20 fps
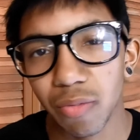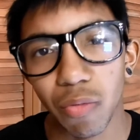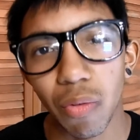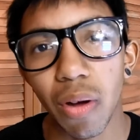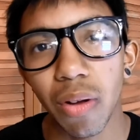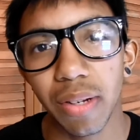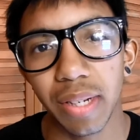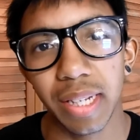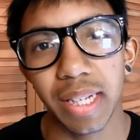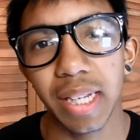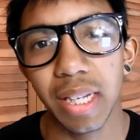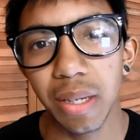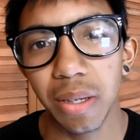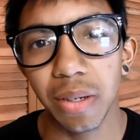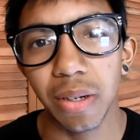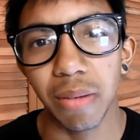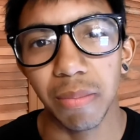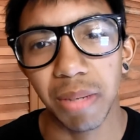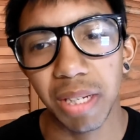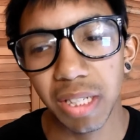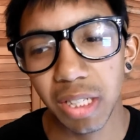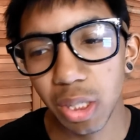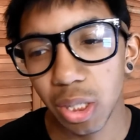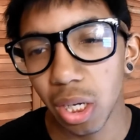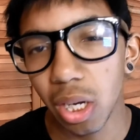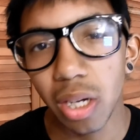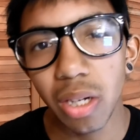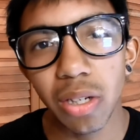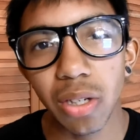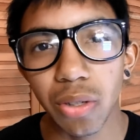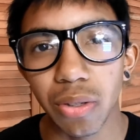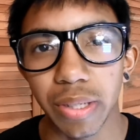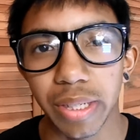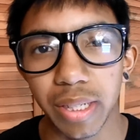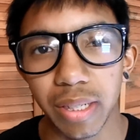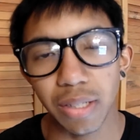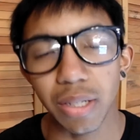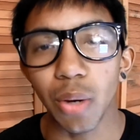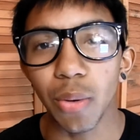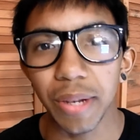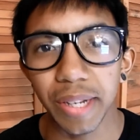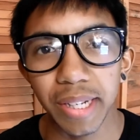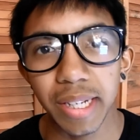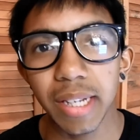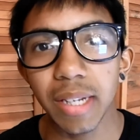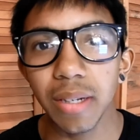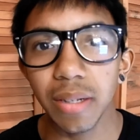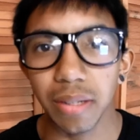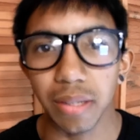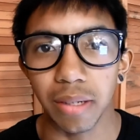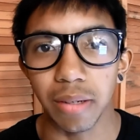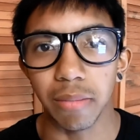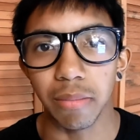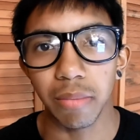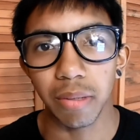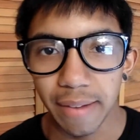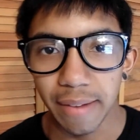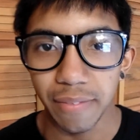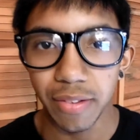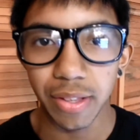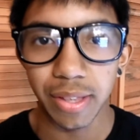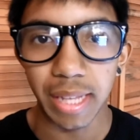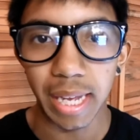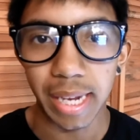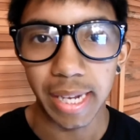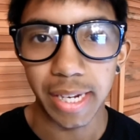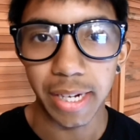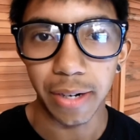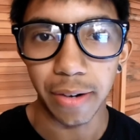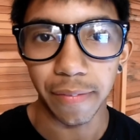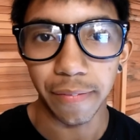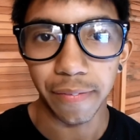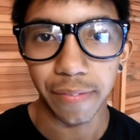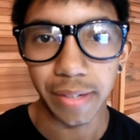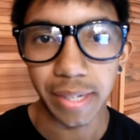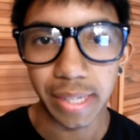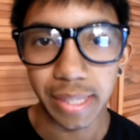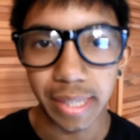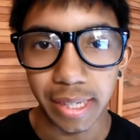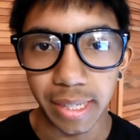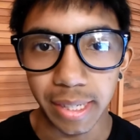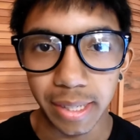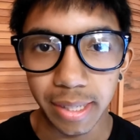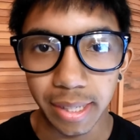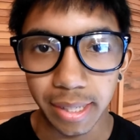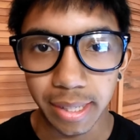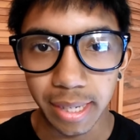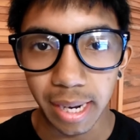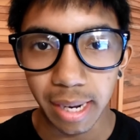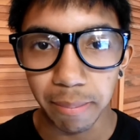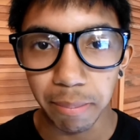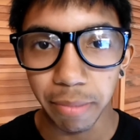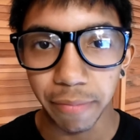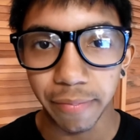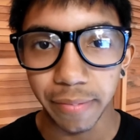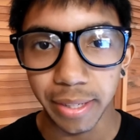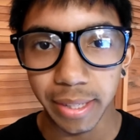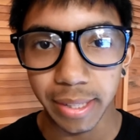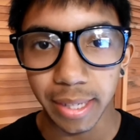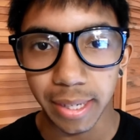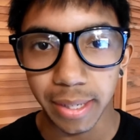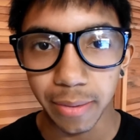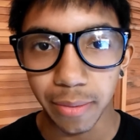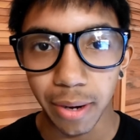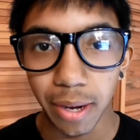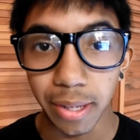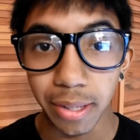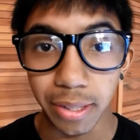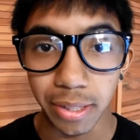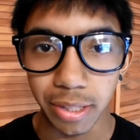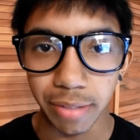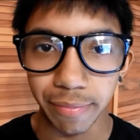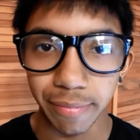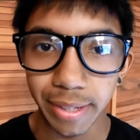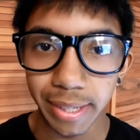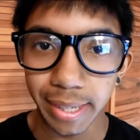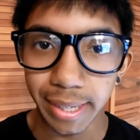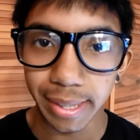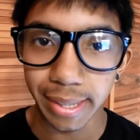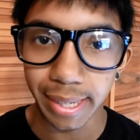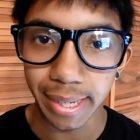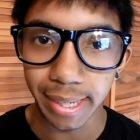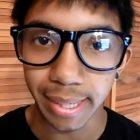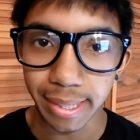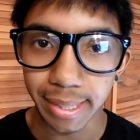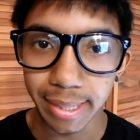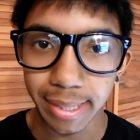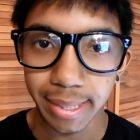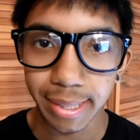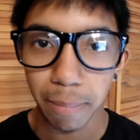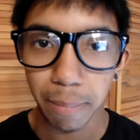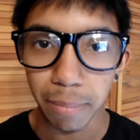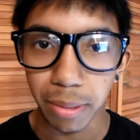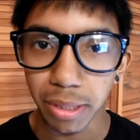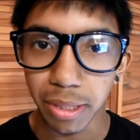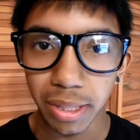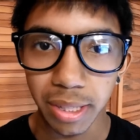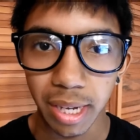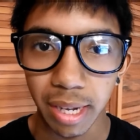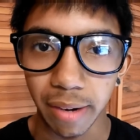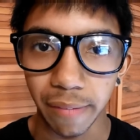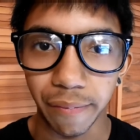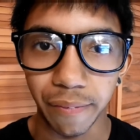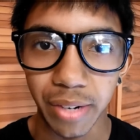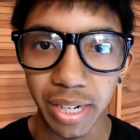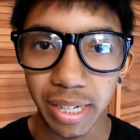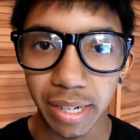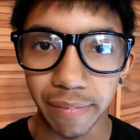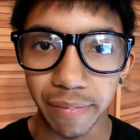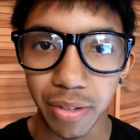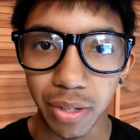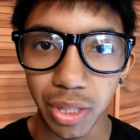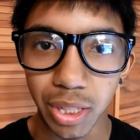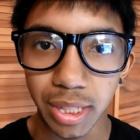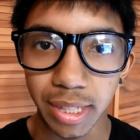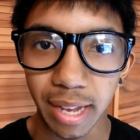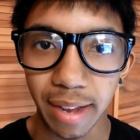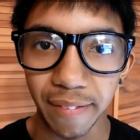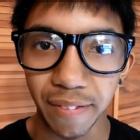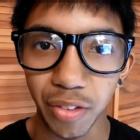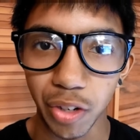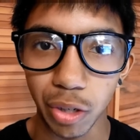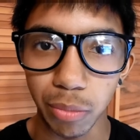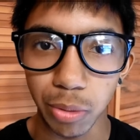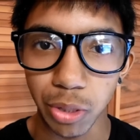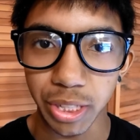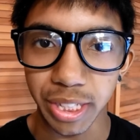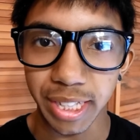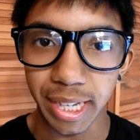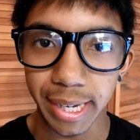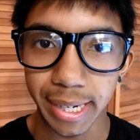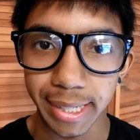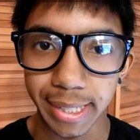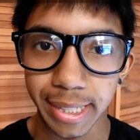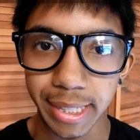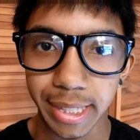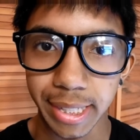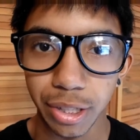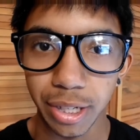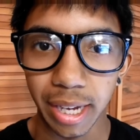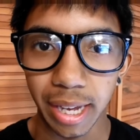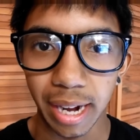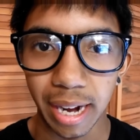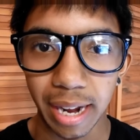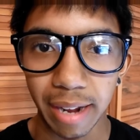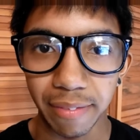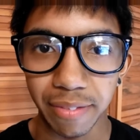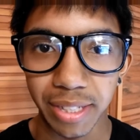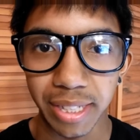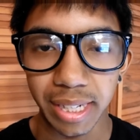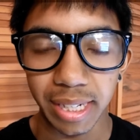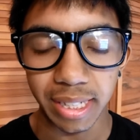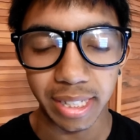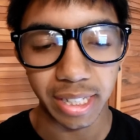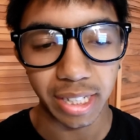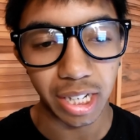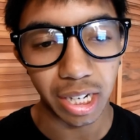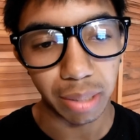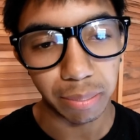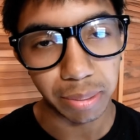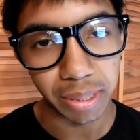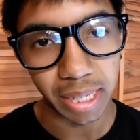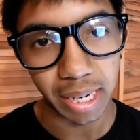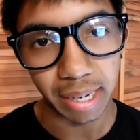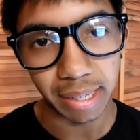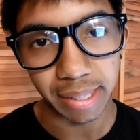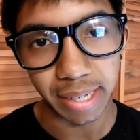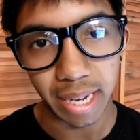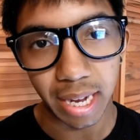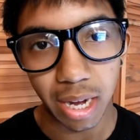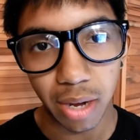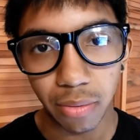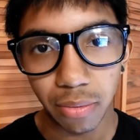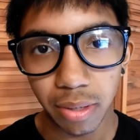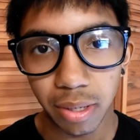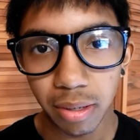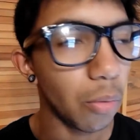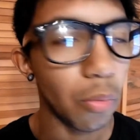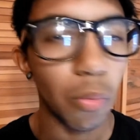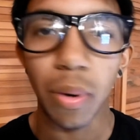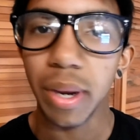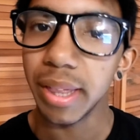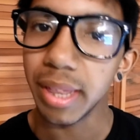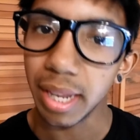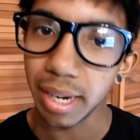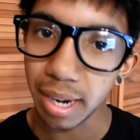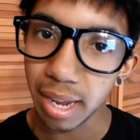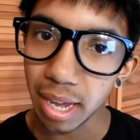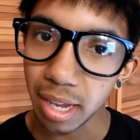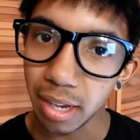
want to kill them. He's just hungry, so he killed him. If you think you're a freak, then you're the type of freak to do all those freaky things. But you're not a freak if you just have normal sex. You gotta have sex upside down, with an